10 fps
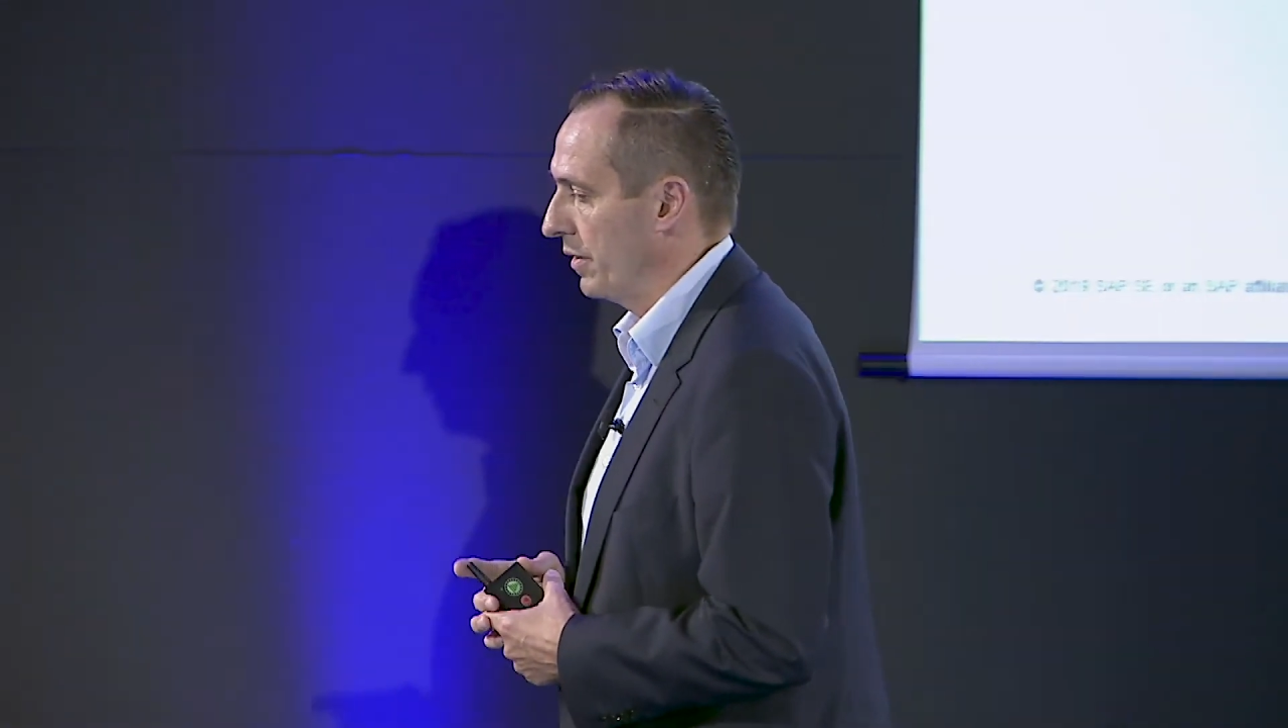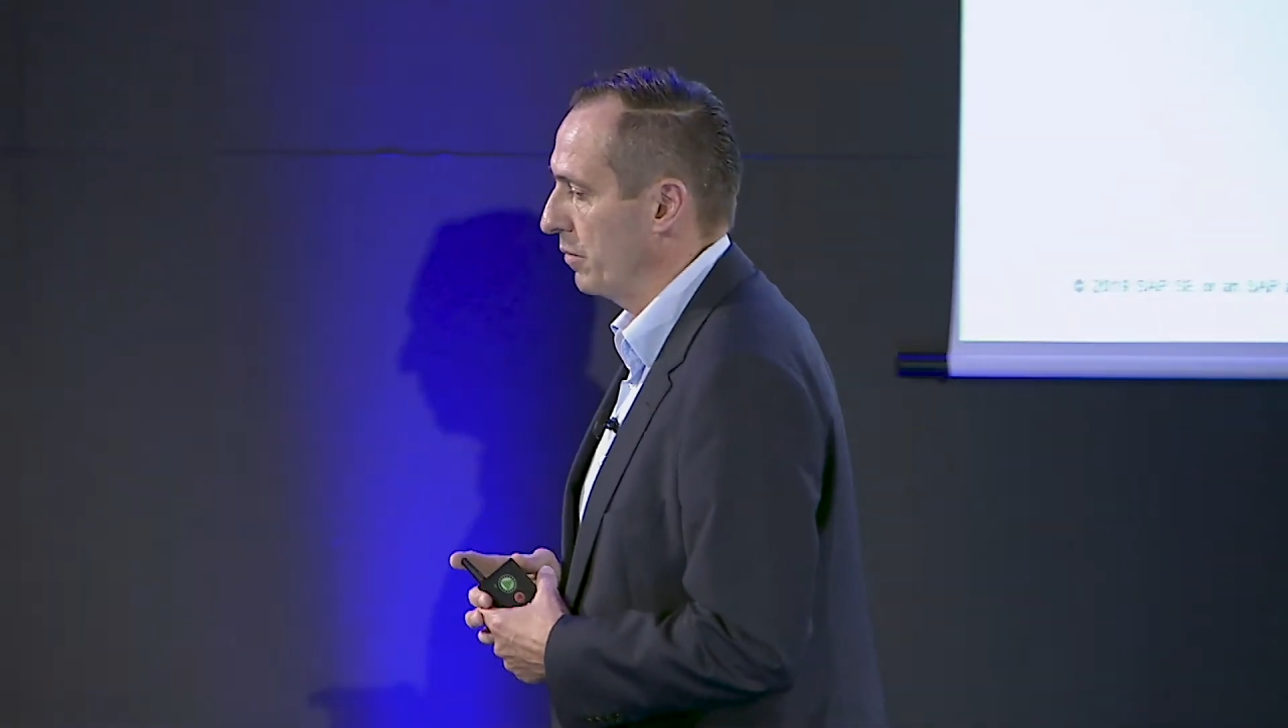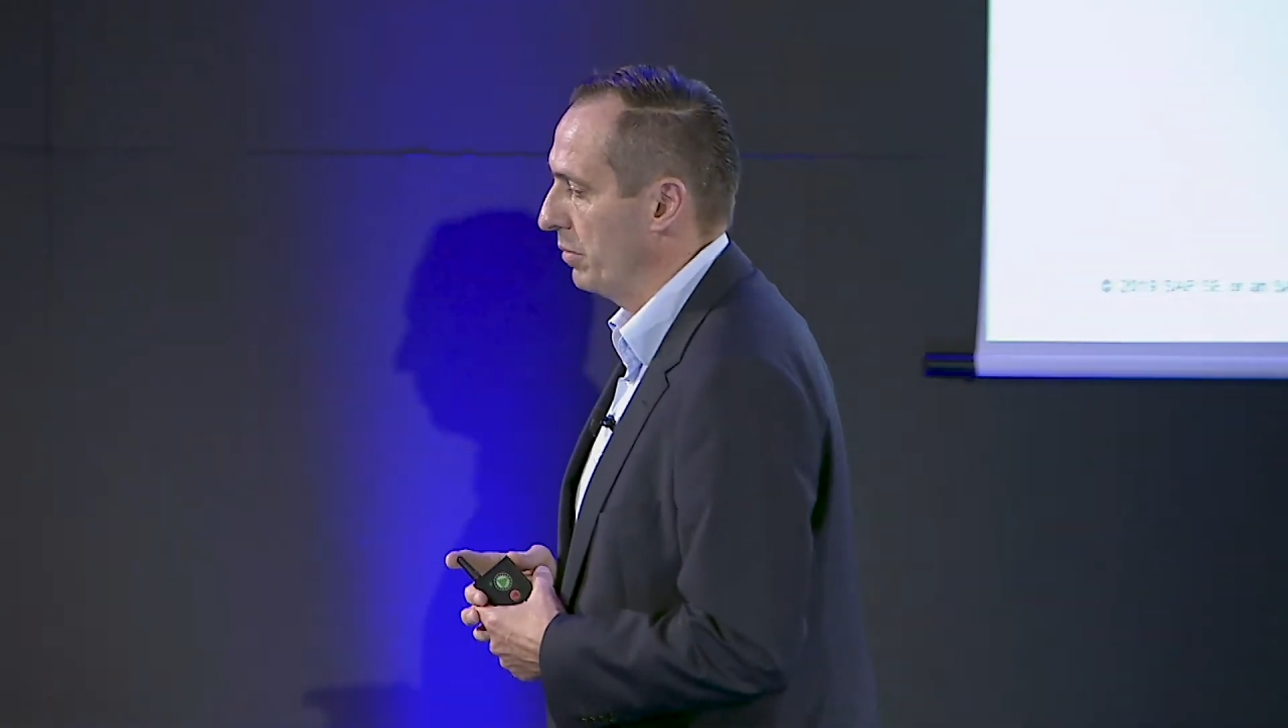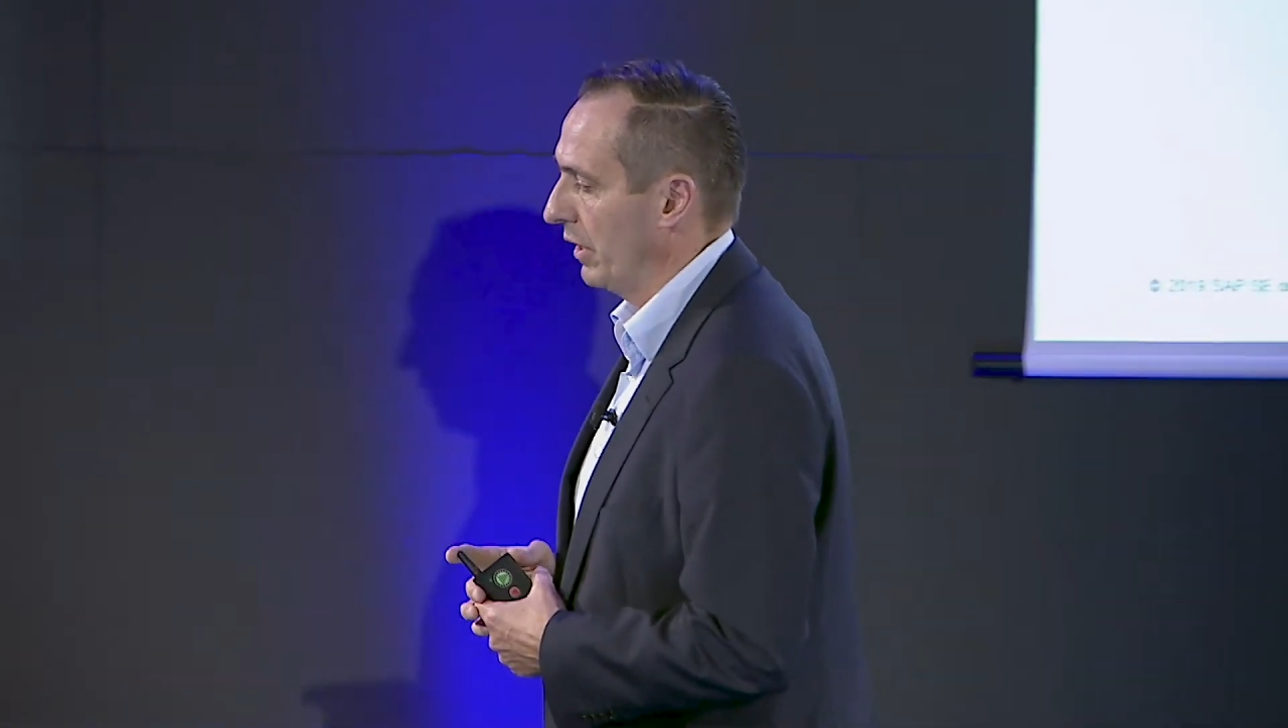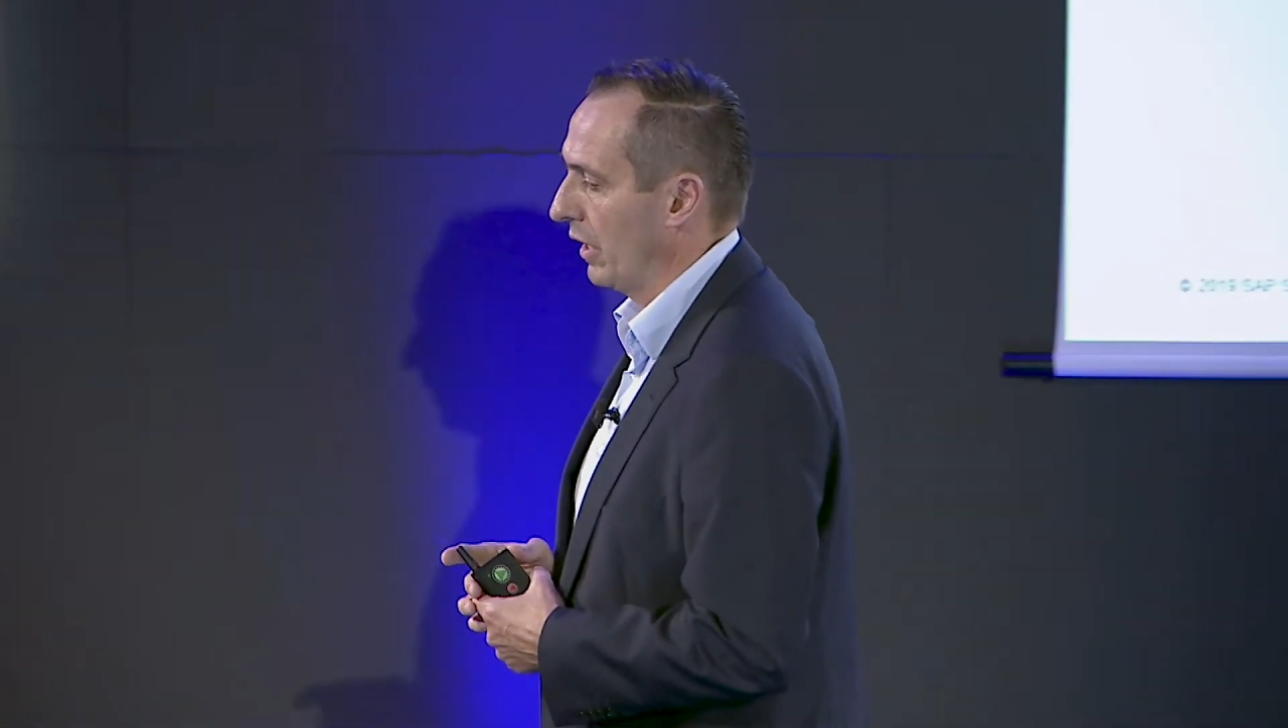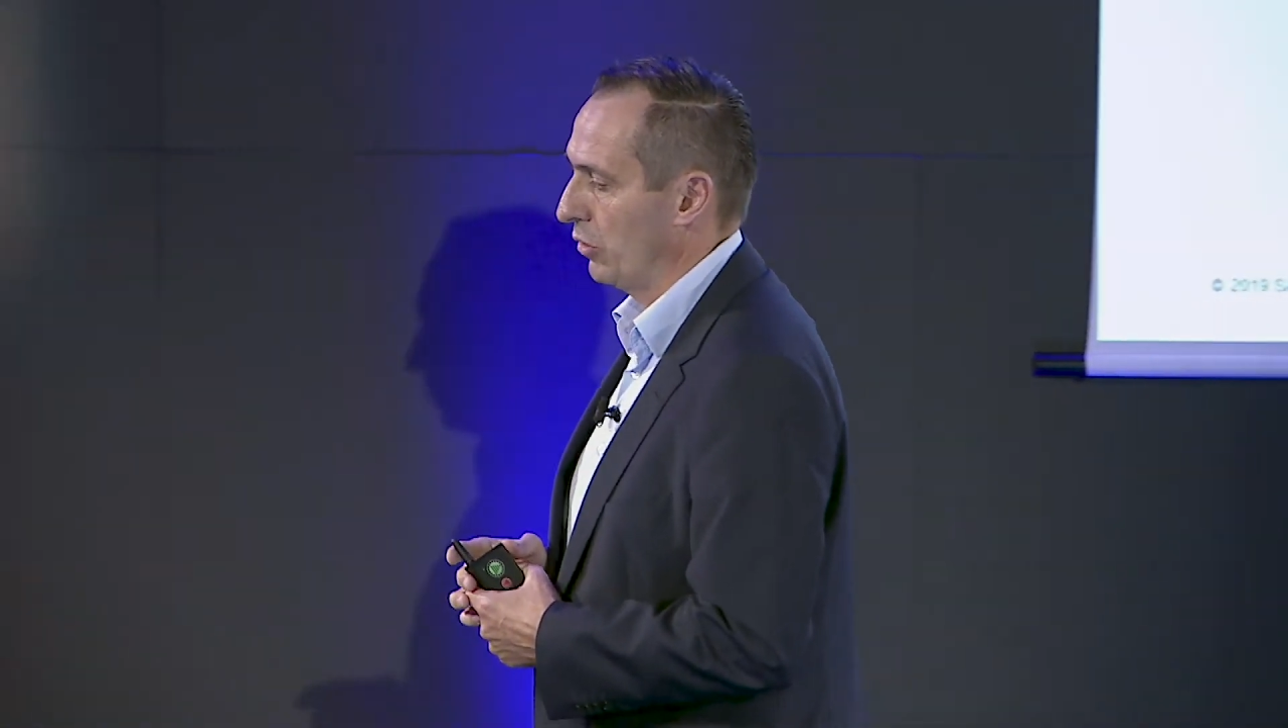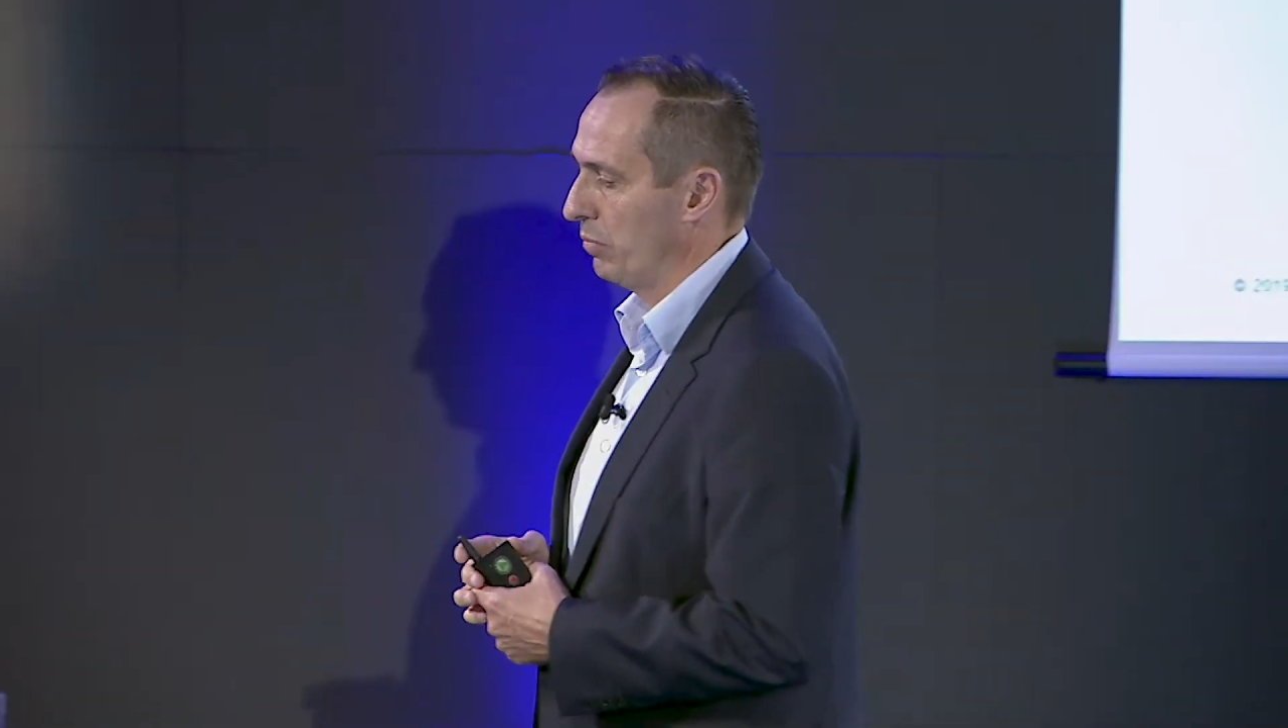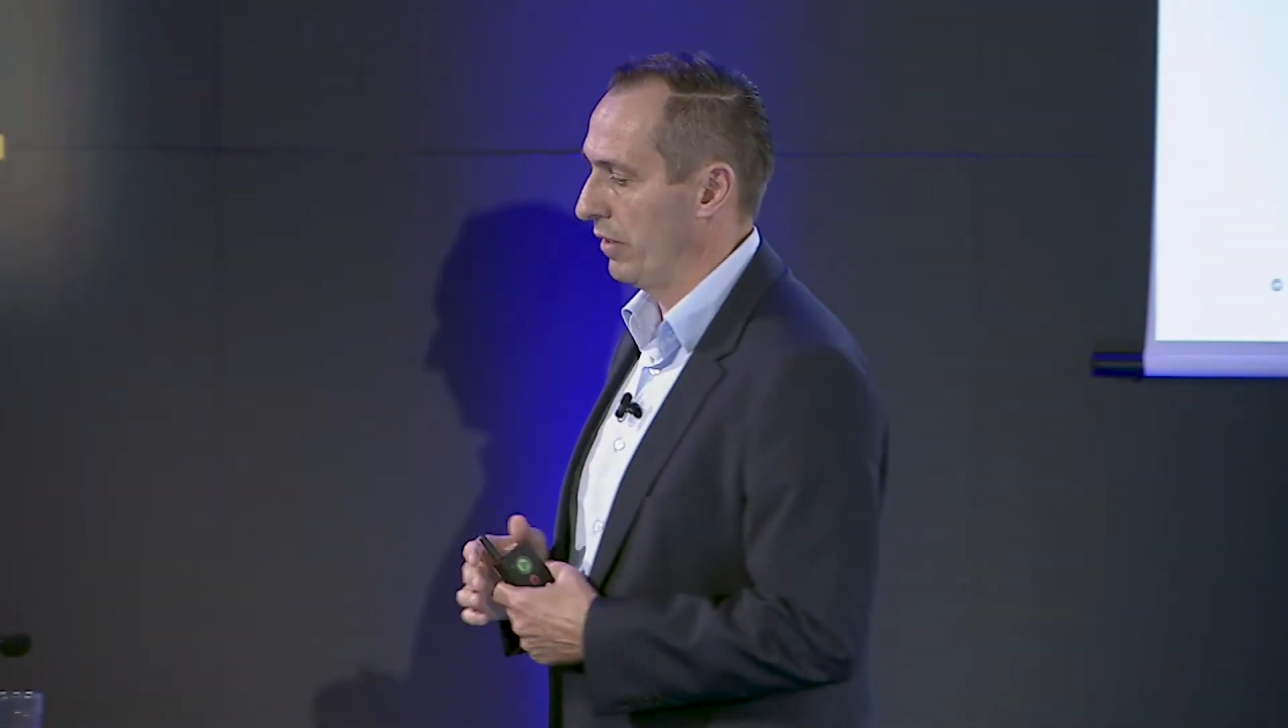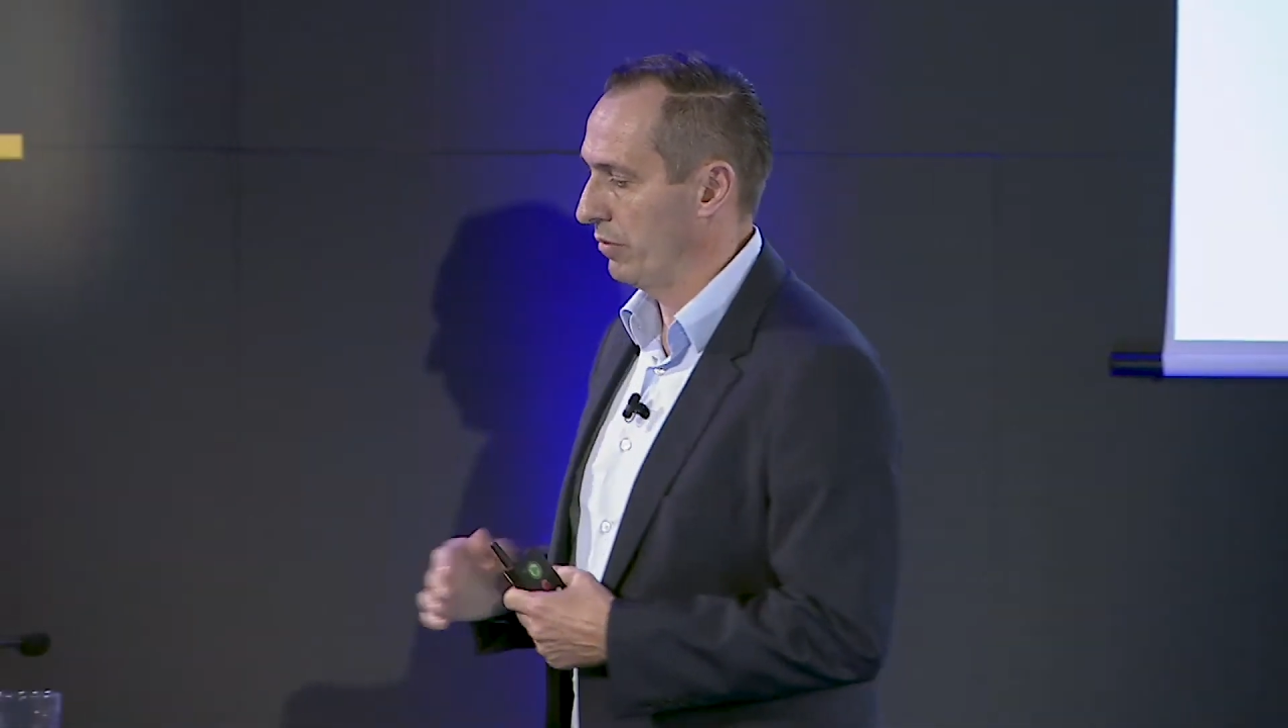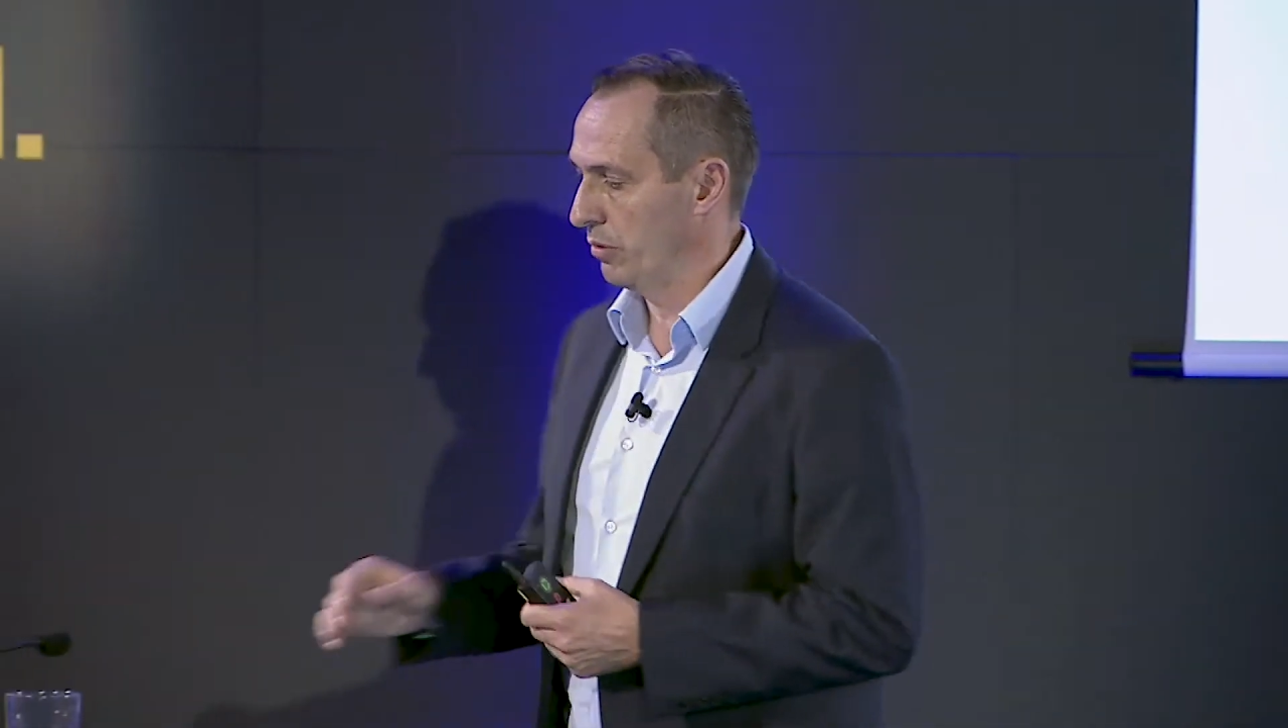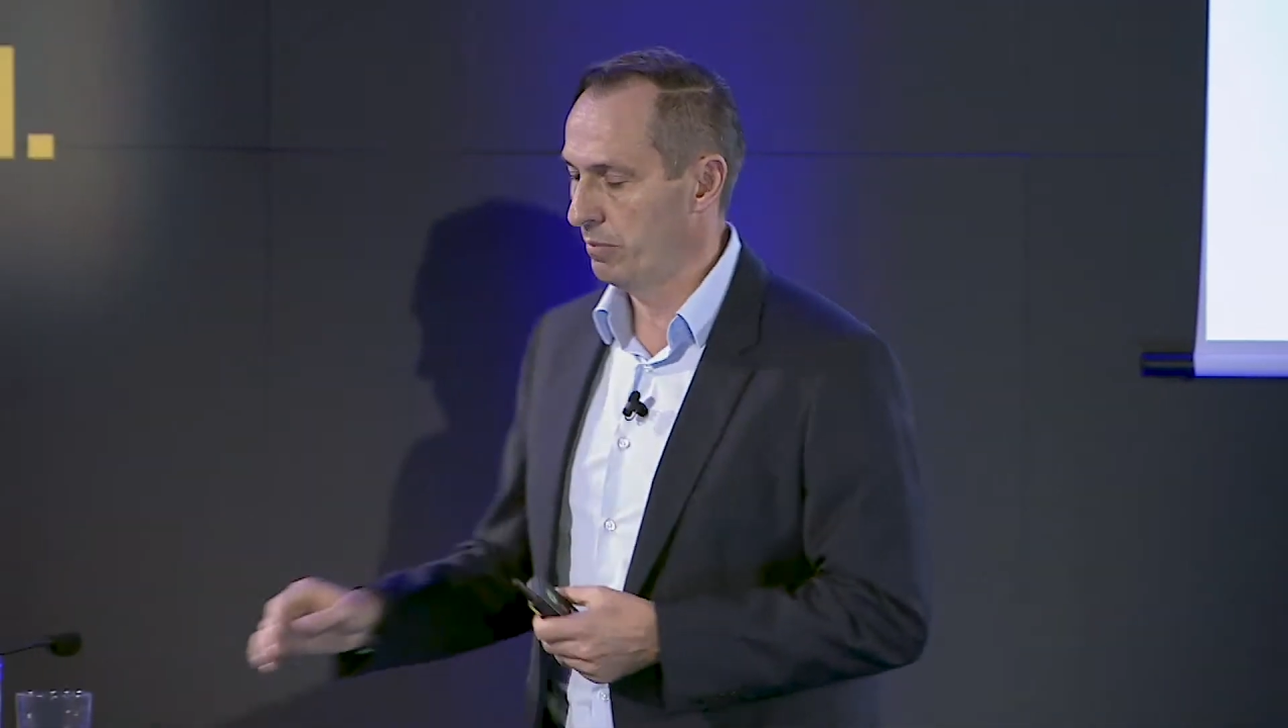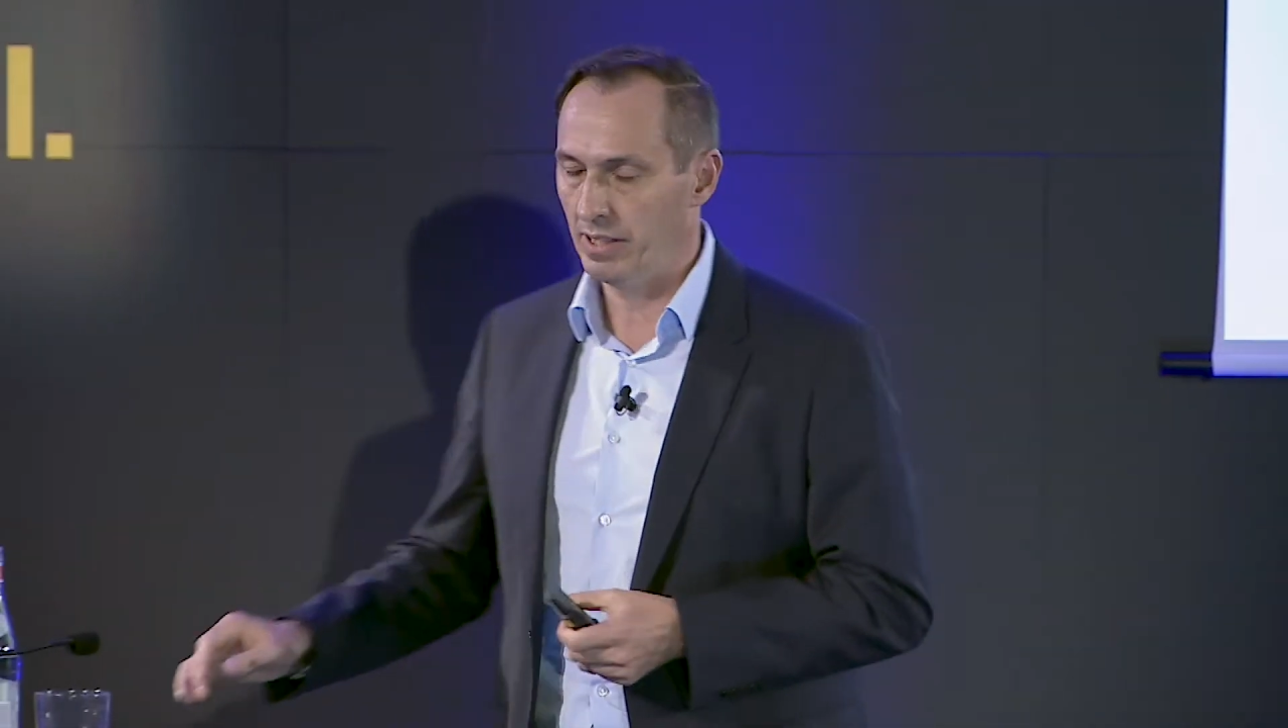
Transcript: SAP Cloud Platform